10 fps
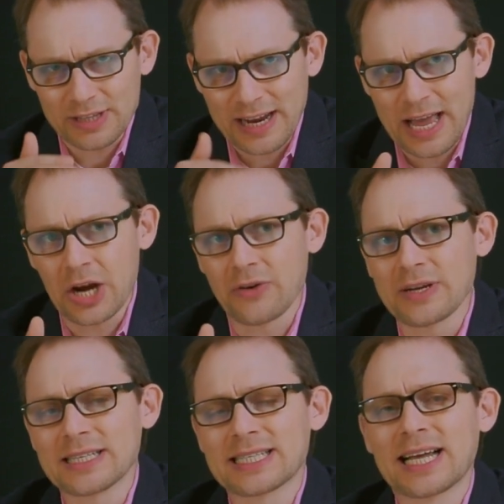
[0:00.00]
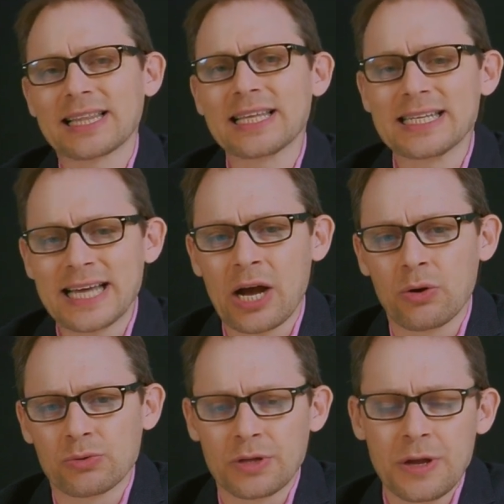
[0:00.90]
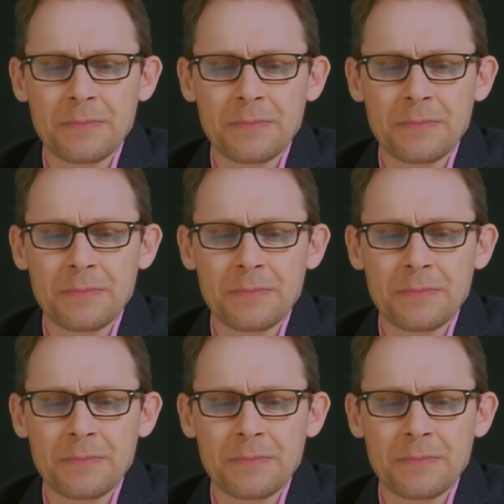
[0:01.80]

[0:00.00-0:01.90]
that area is cleaned out.